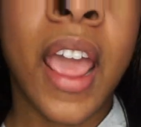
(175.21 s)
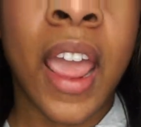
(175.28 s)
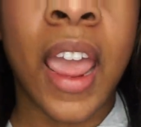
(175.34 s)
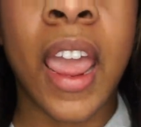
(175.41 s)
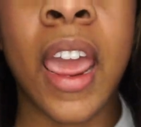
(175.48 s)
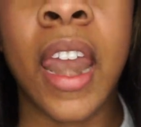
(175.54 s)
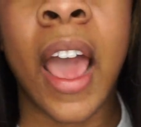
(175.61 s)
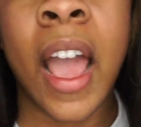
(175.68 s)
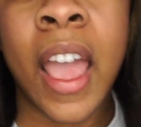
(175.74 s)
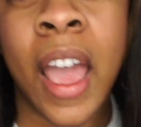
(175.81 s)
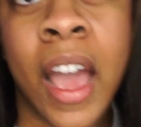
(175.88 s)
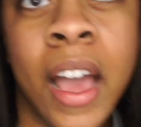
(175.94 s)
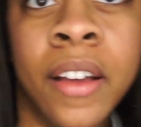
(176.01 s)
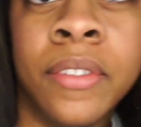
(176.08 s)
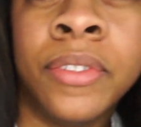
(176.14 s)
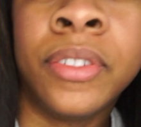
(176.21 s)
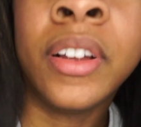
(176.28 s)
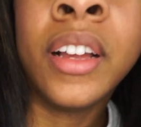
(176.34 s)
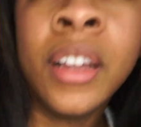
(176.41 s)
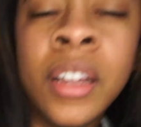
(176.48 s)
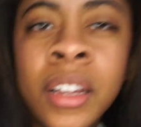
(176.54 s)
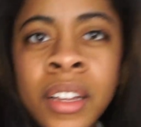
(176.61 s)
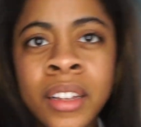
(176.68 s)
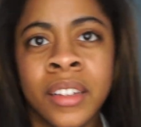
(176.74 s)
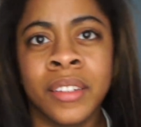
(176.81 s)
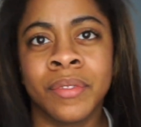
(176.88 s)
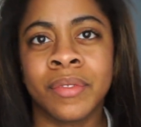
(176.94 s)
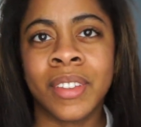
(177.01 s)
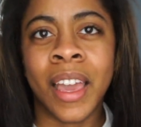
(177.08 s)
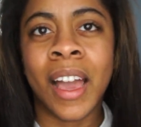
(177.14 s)
and I have,
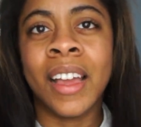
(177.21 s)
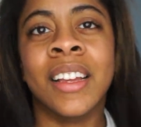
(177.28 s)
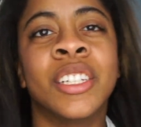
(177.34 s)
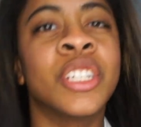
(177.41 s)
yeah, it